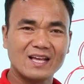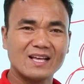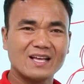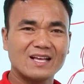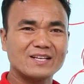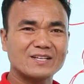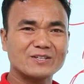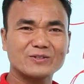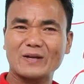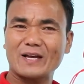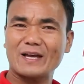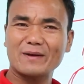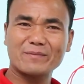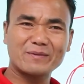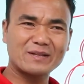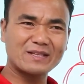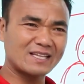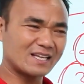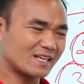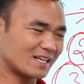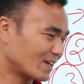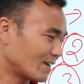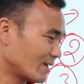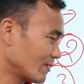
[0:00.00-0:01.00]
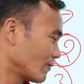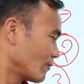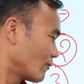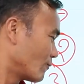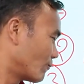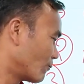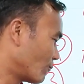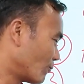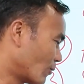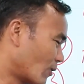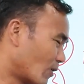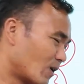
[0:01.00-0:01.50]
So everything
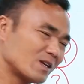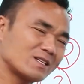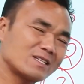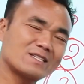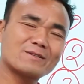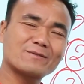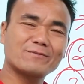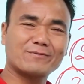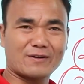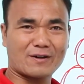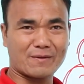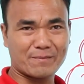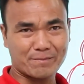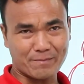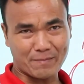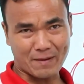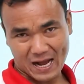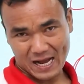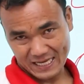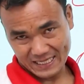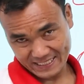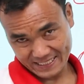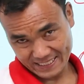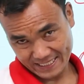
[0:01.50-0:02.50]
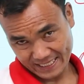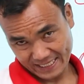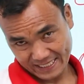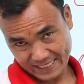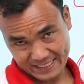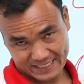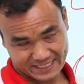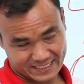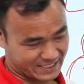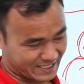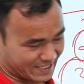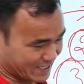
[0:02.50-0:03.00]
was from past
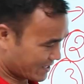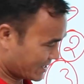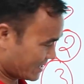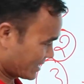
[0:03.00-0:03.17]
tense.